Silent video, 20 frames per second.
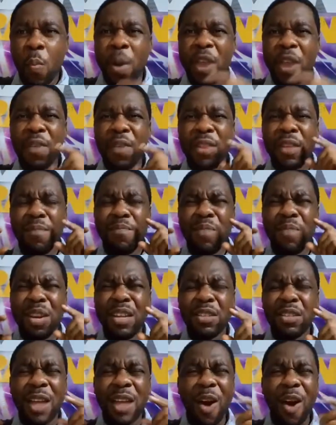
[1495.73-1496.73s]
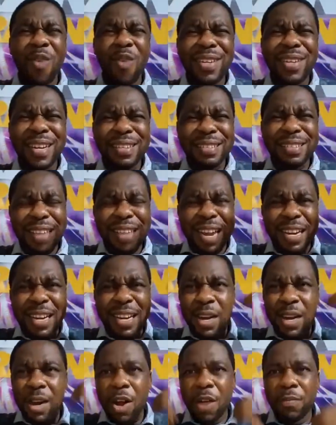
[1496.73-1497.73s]
Whenever they minister,
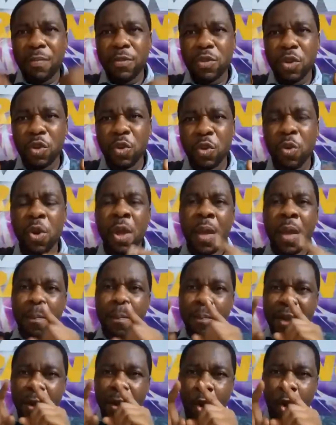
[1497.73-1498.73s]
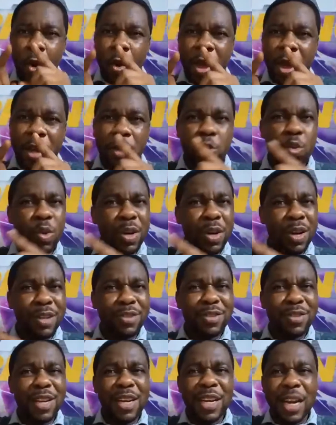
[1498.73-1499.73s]
understanding comes to you. Be quick to
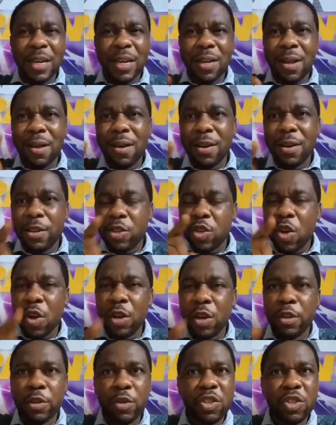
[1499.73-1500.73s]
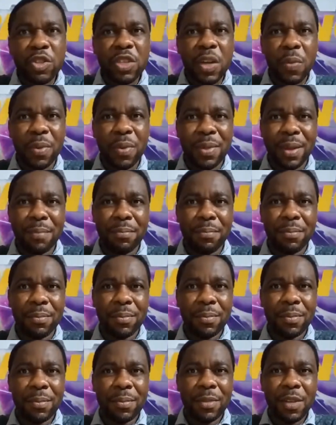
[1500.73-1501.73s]
understand that God is calling you to stay with them.
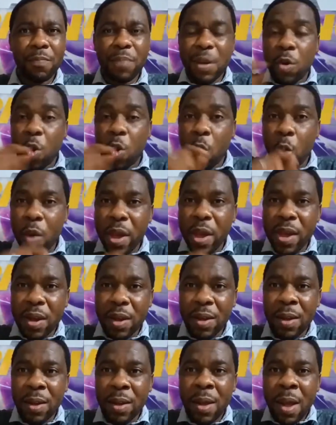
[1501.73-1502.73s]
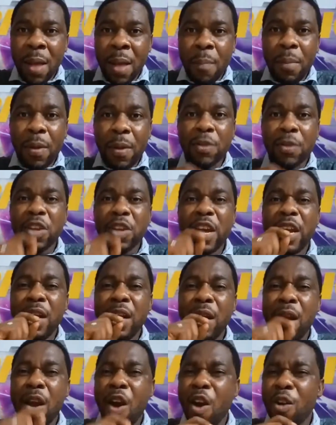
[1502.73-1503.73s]
Be quick, because a
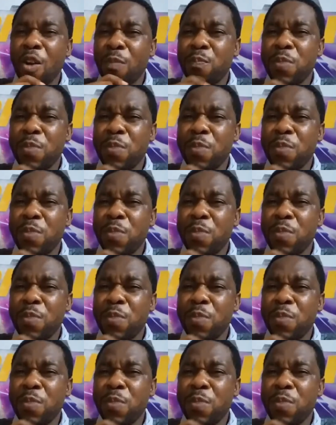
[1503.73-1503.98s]
lot